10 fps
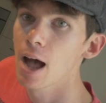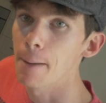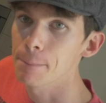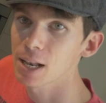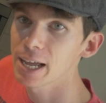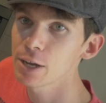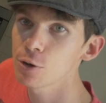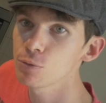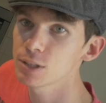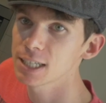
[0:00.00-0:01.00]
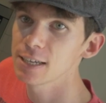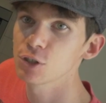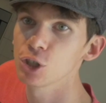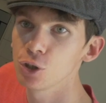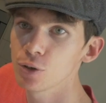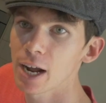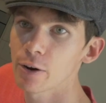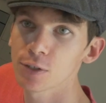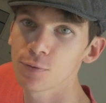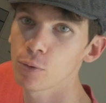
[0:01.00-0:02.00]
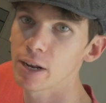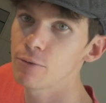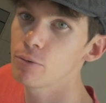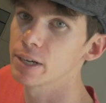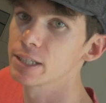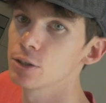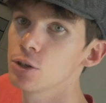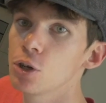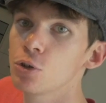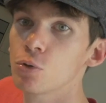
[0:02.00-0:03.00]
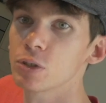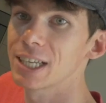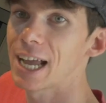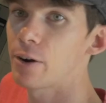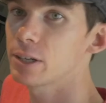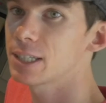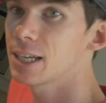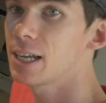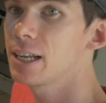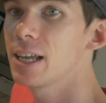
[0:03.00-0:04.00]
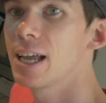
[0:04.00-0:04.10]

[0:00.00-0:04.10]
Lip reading: A player who receives a new character for whatever reason draws a character card